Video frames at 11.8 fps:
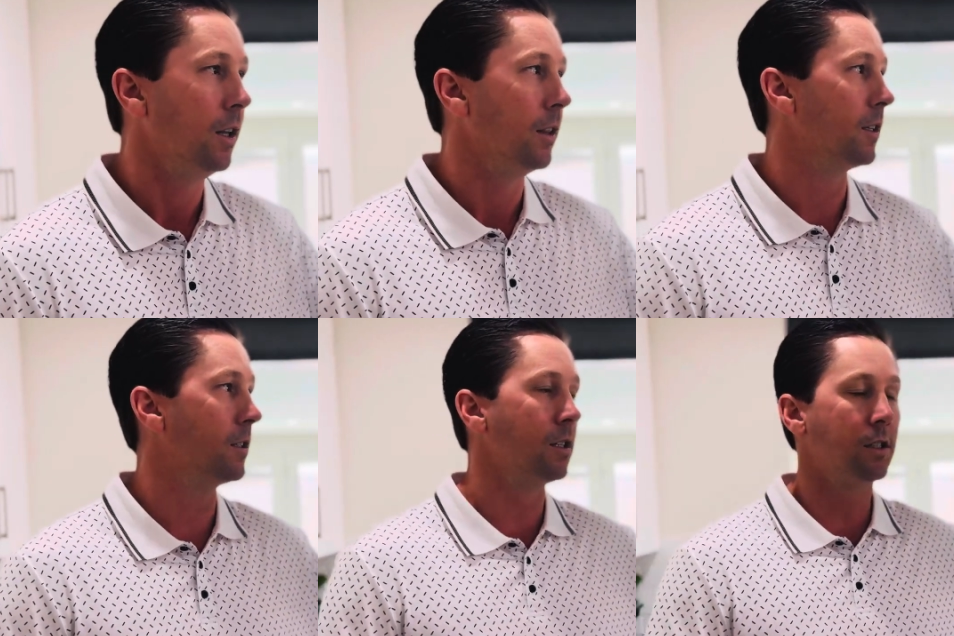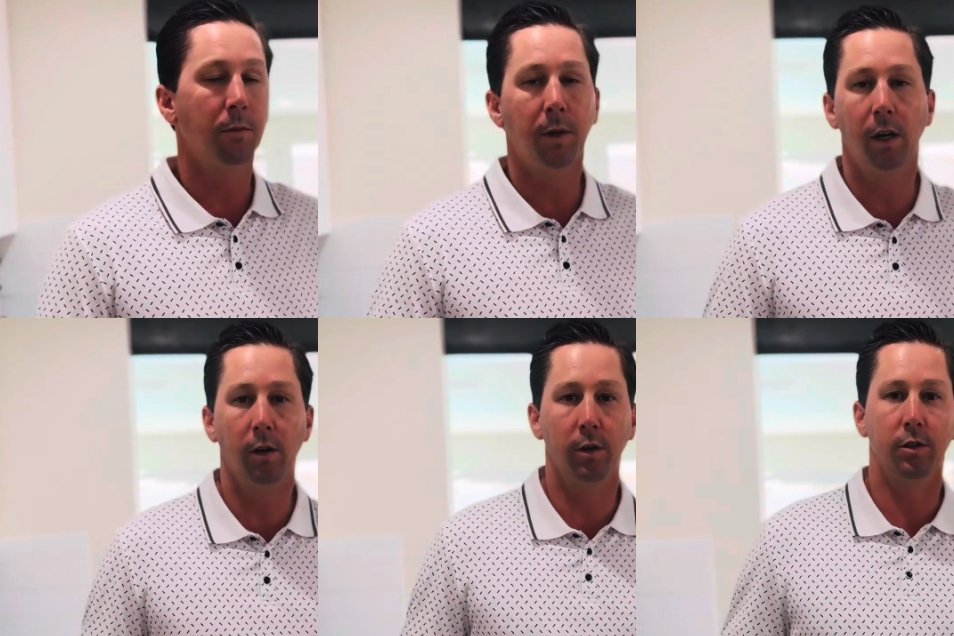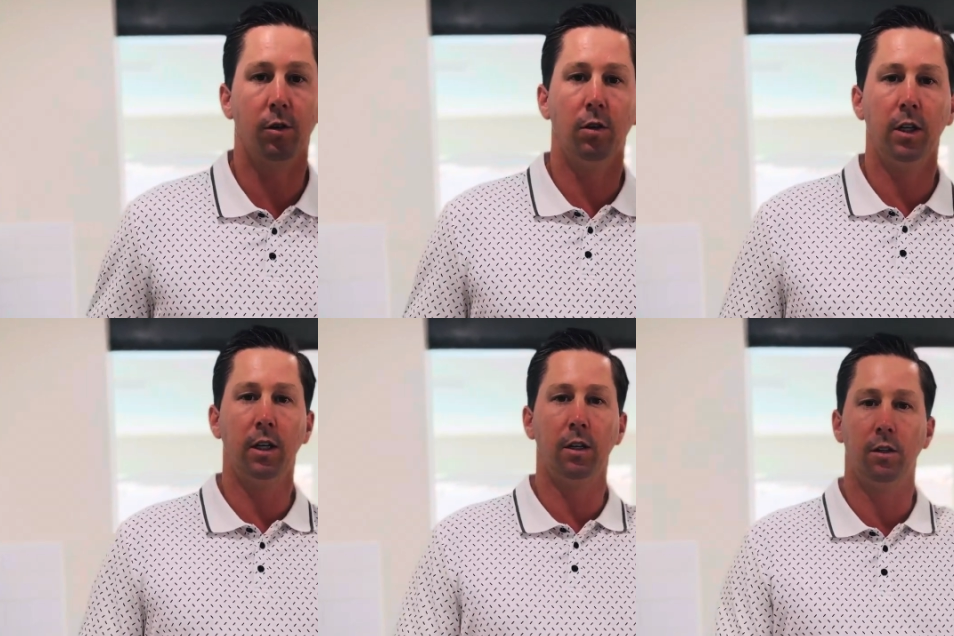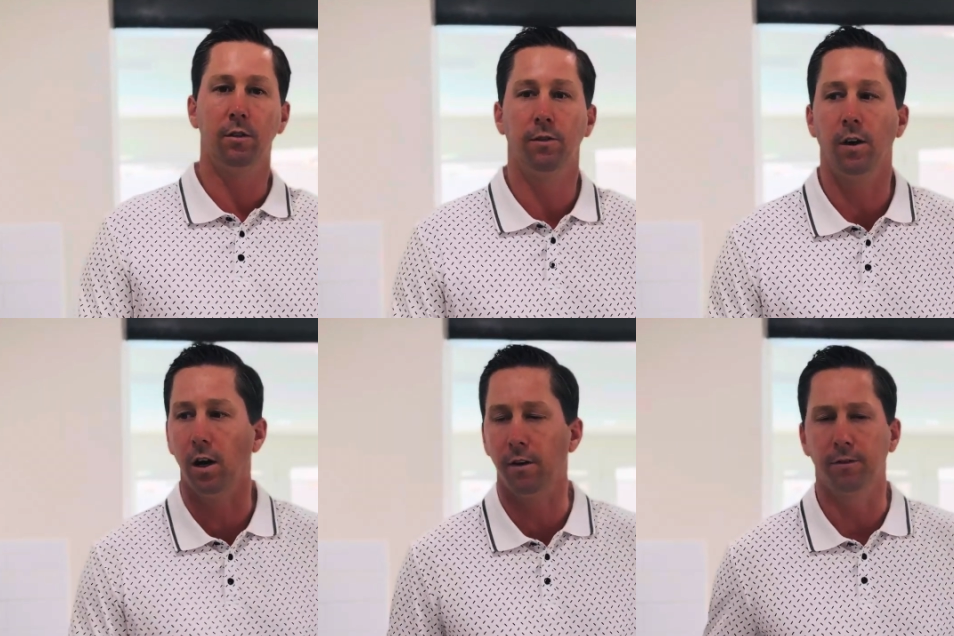The system here is only
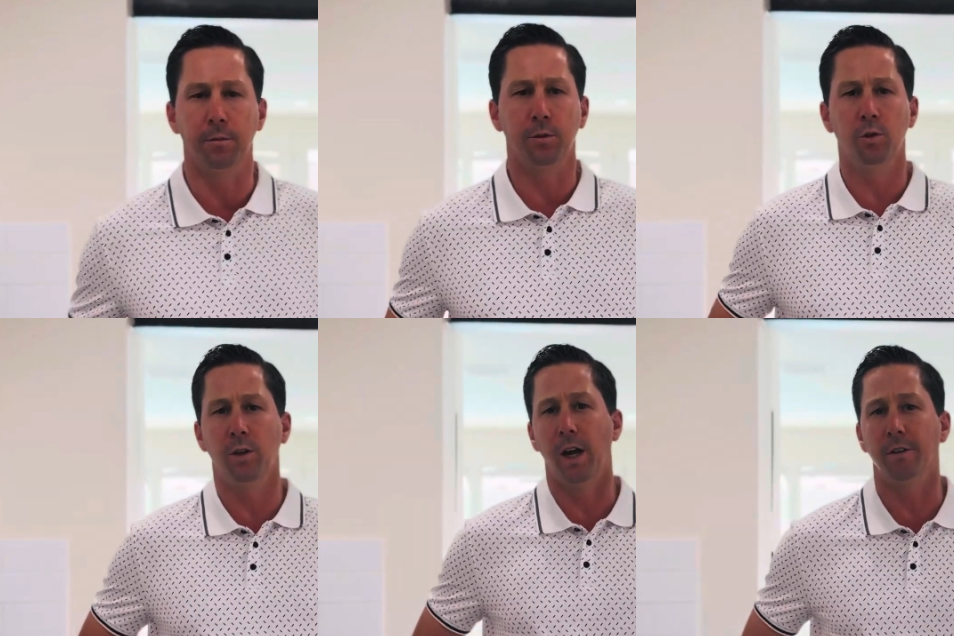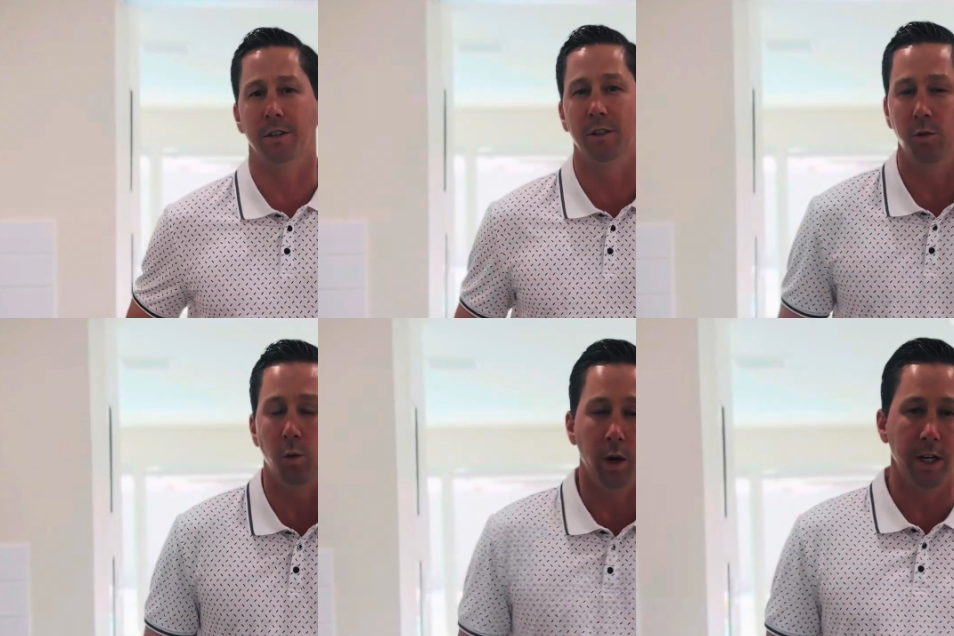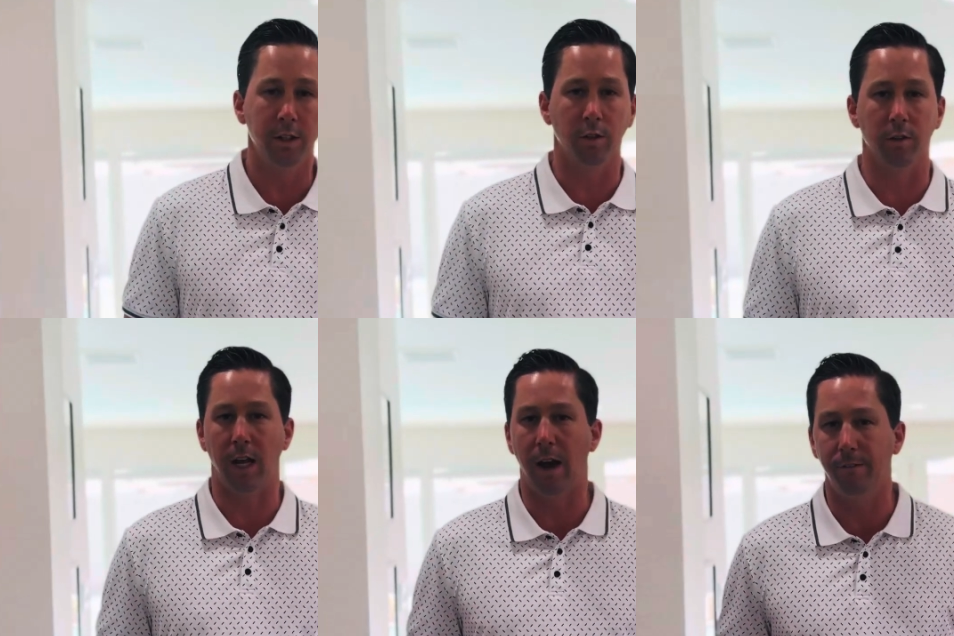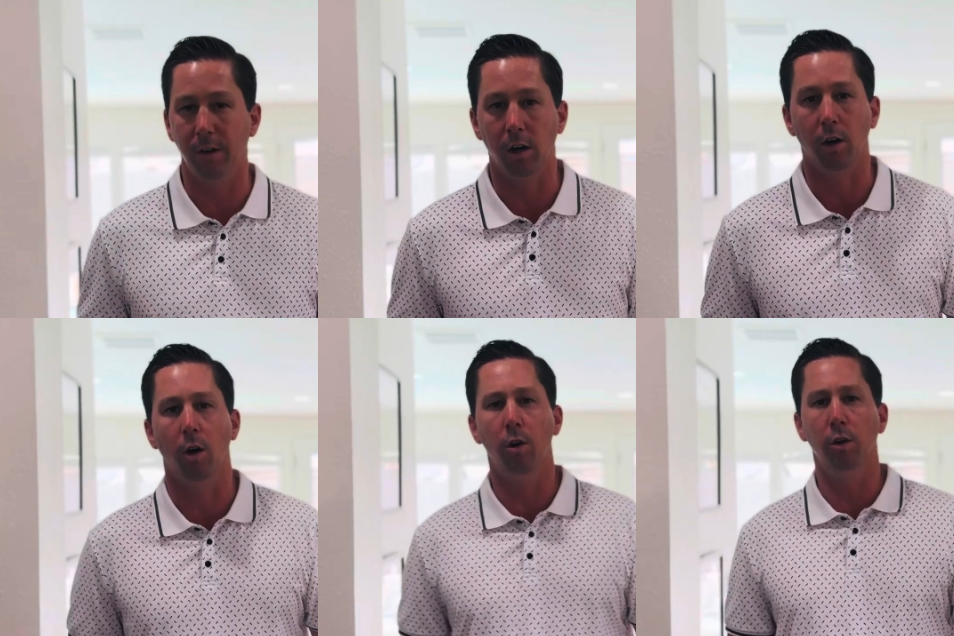from 2020, so not
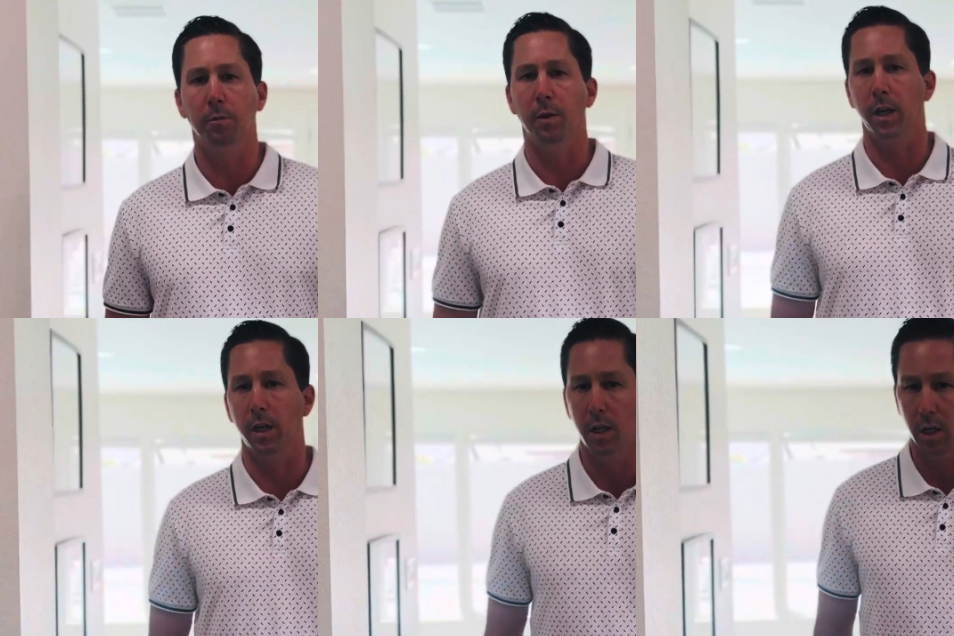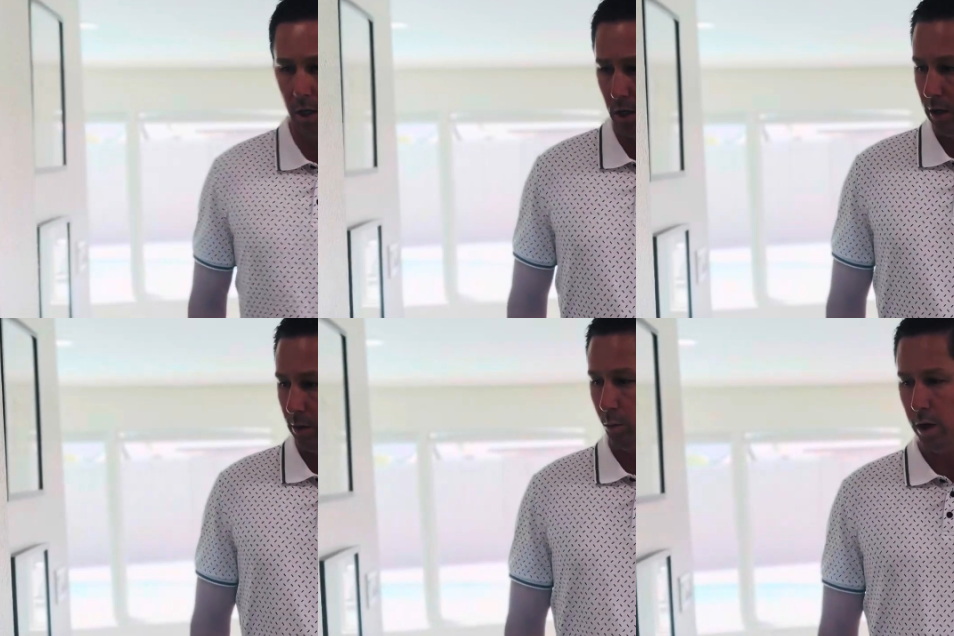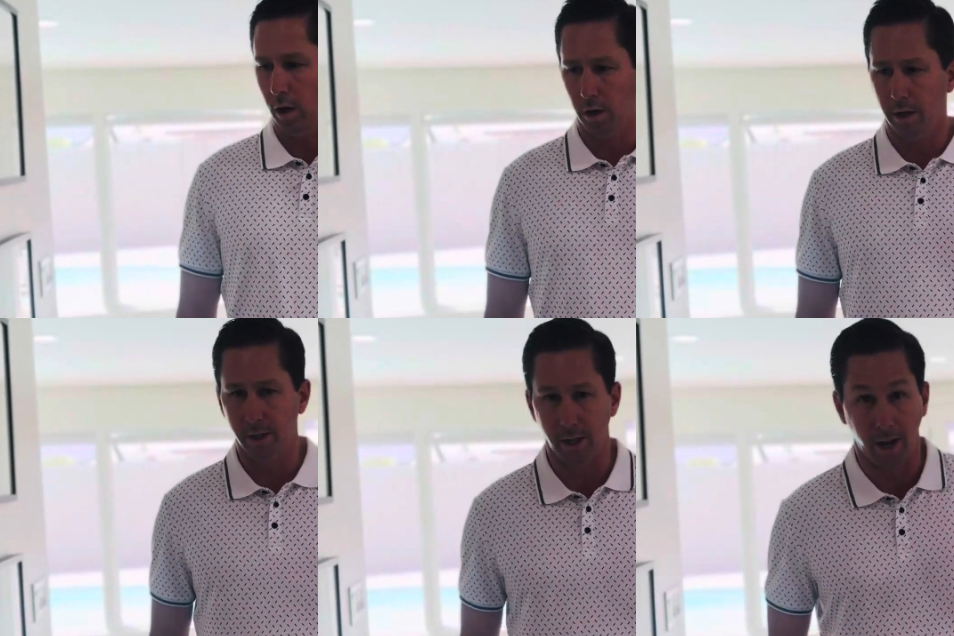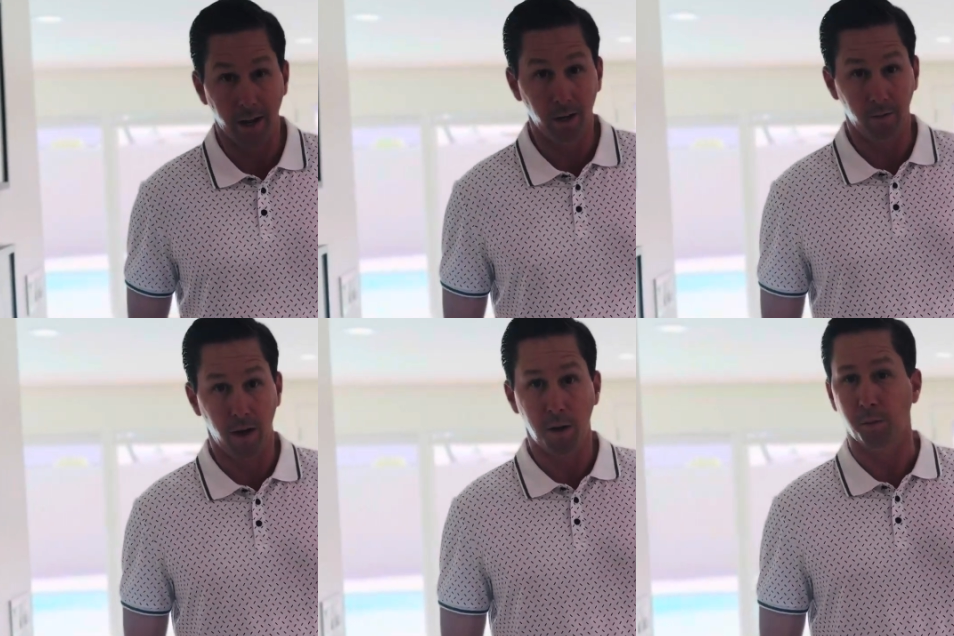very old, but we're in the end
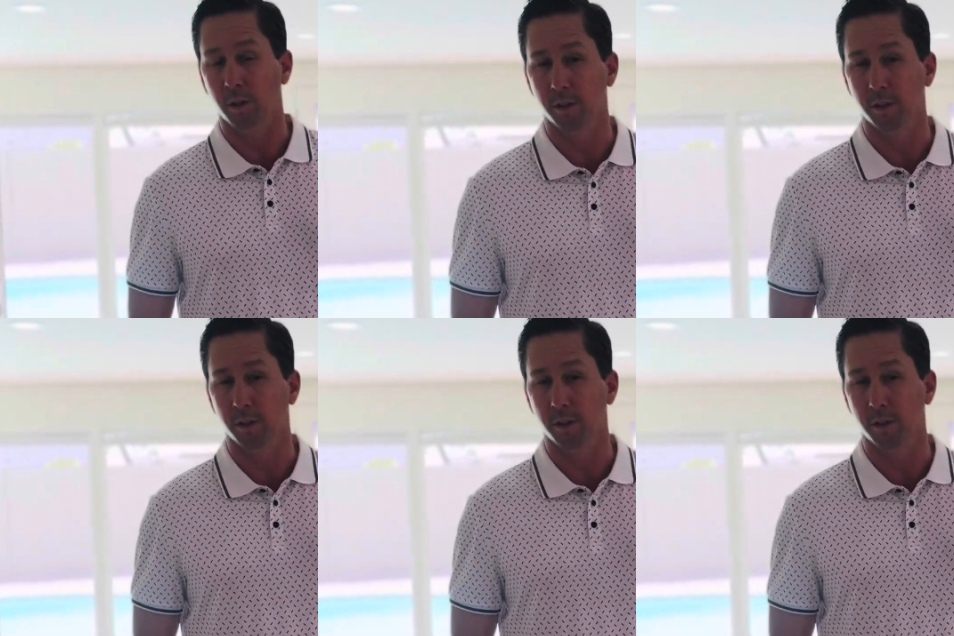of April.